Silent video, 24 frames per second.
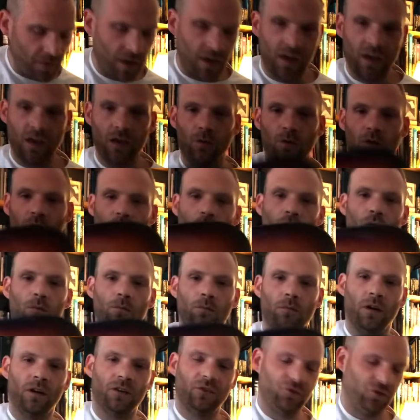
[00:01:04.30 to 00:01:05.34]
here we go,
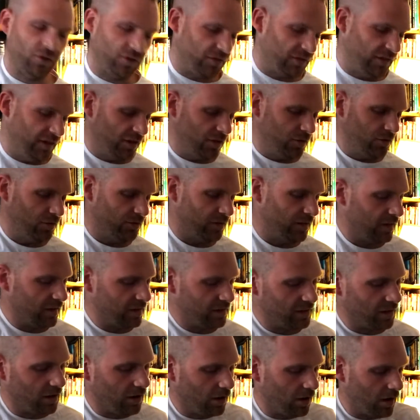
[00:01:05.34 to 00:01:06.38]
my trusty acoustic
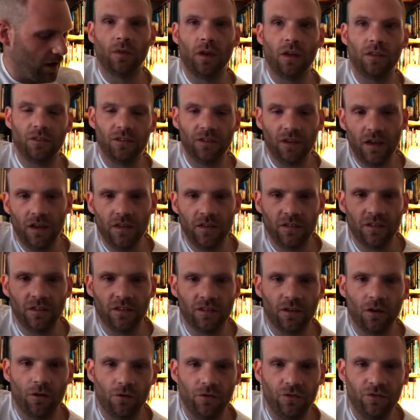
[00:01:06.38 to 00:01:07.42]
guitar, and today this
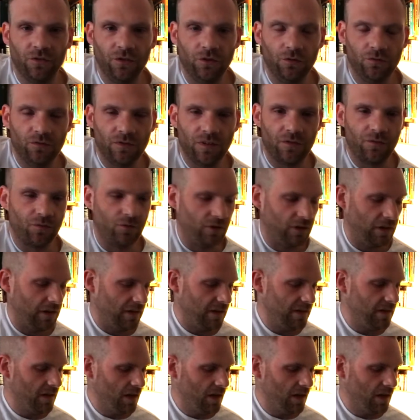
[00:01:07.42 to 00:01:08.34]
guitar is tuned differently.